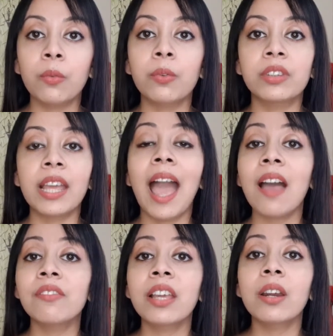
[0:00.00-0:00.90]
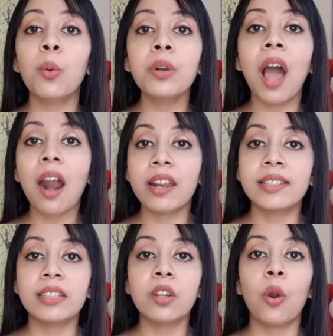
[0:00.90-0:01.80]
They have their own
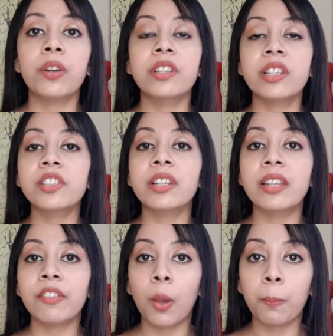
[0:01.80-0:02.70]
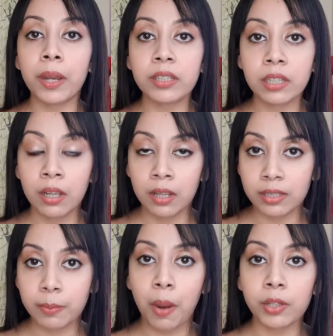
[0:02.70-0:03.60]
R&D or research and development
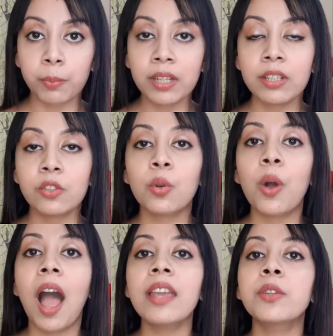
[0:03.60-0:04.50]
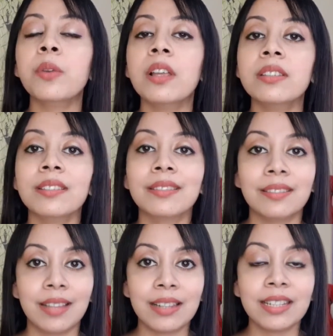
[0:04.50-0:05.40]
department. So I trust
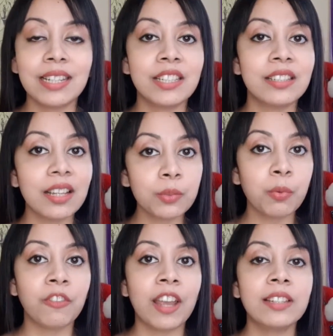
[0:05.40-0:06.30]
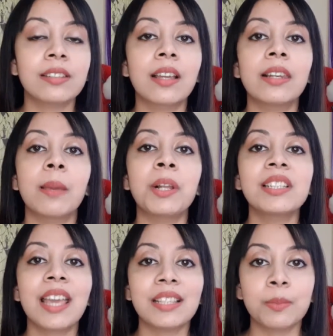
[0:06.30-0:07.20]
that it does provide the
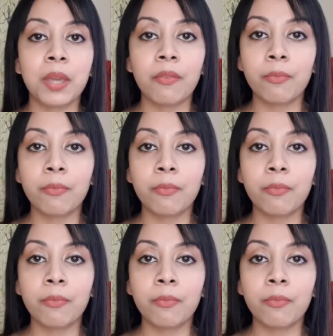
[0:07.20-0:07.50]
labeled SPF